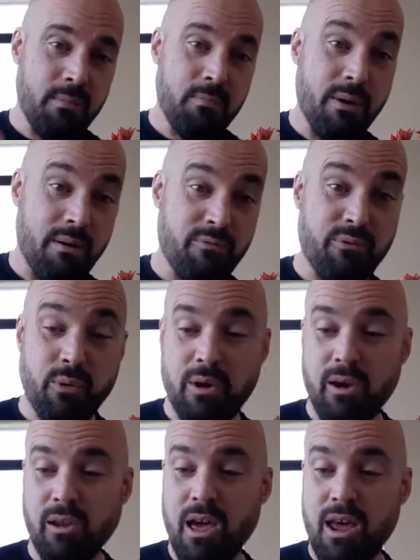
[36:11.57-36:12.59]
But
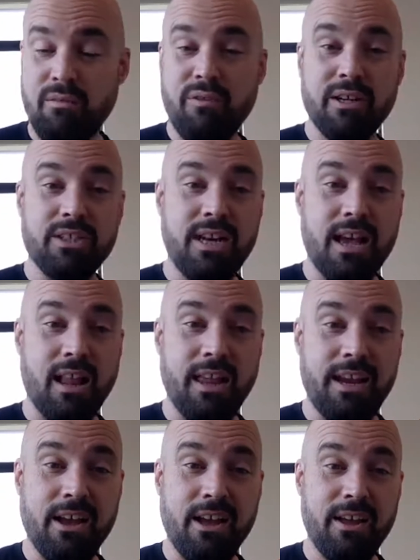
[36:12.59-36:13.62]
for a lot of
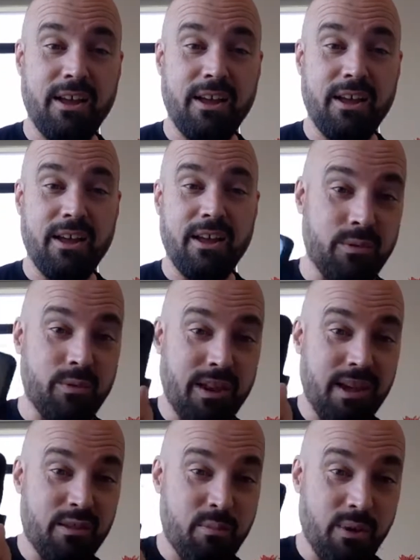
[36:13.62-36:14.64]
functionality, all you got to do
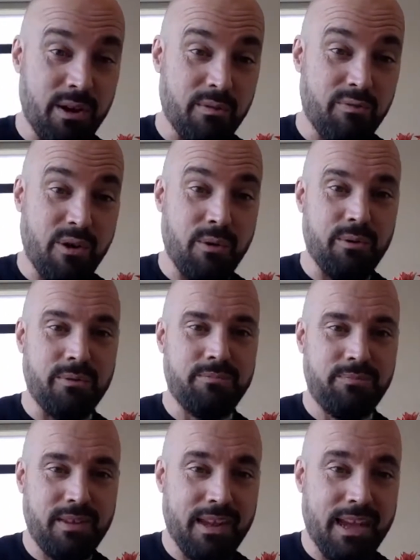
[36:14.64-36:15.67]
is point your phone
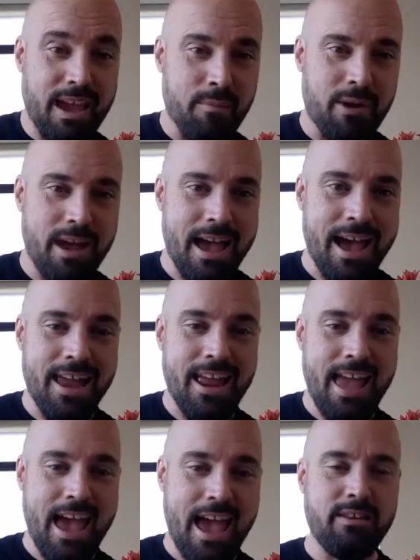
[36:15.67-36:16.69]
camera
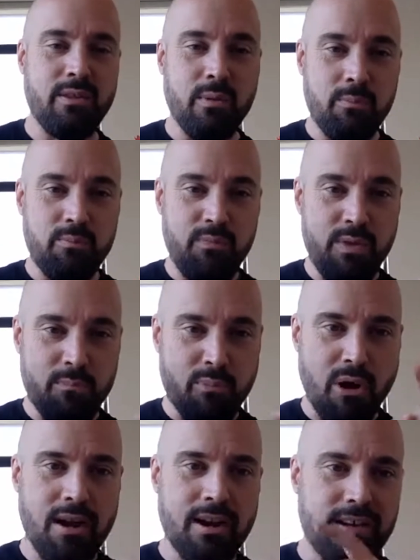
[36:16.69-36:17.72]
at the
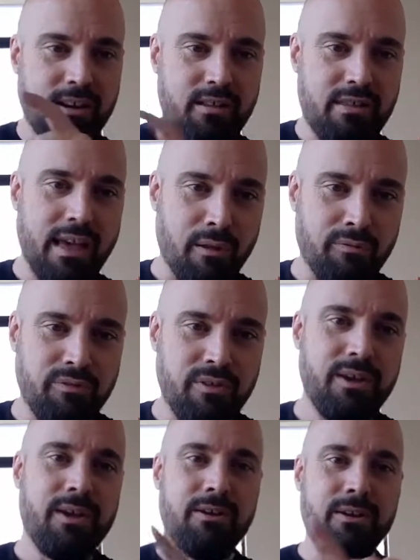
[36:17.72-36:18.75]
product itself,
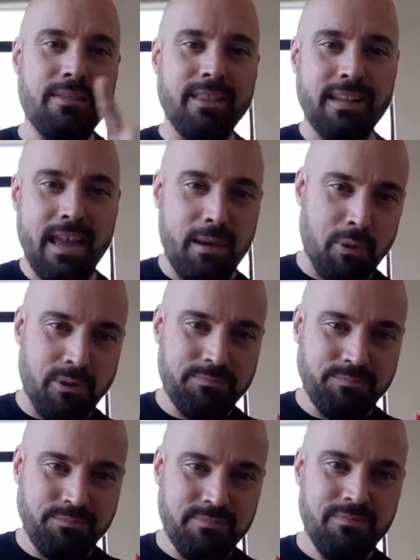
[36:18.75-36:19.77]
not the label.
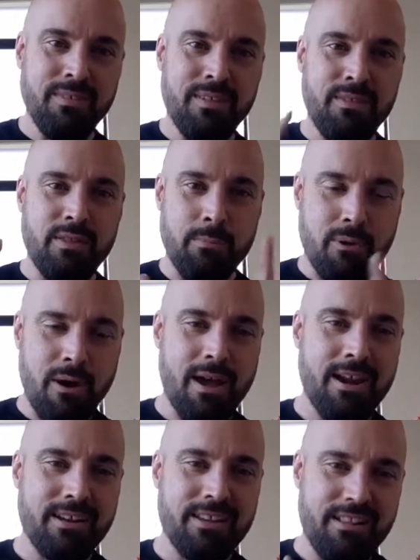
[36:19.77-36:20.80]
The
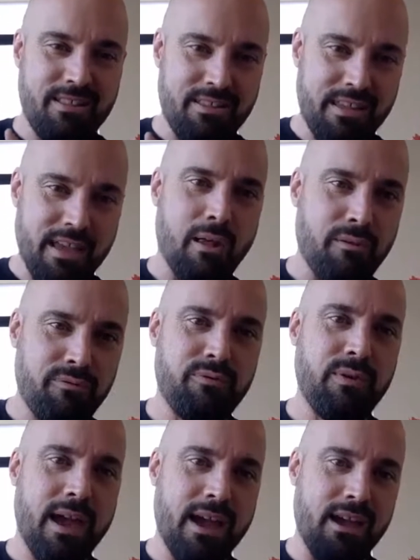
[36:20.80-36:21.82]
product itself
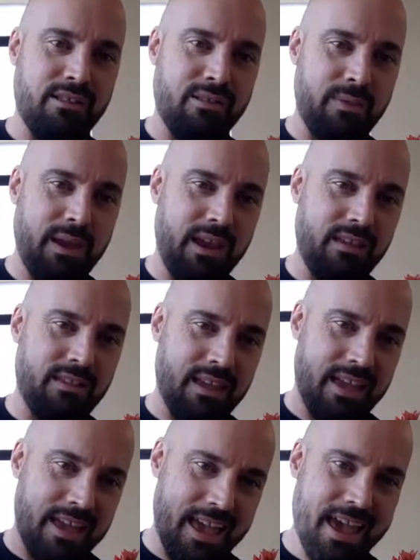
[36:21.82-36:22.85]
has these
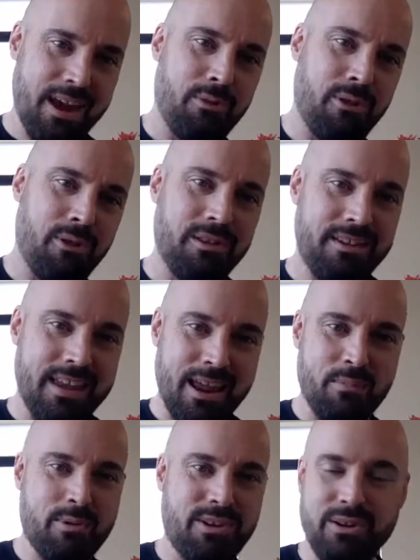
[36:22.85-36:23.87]
edible
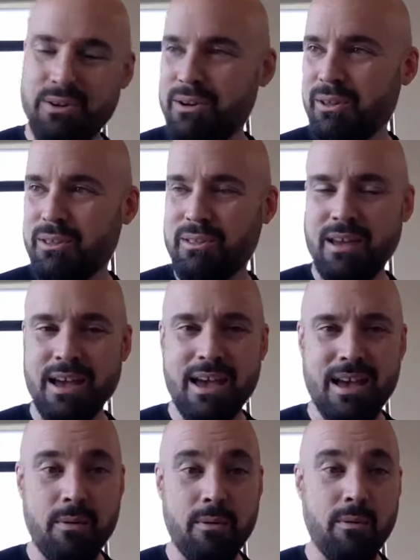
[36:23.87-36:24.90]
nanomaterial
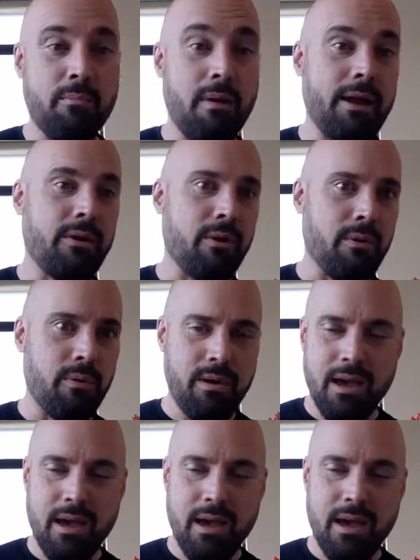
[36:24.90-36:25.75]
or micro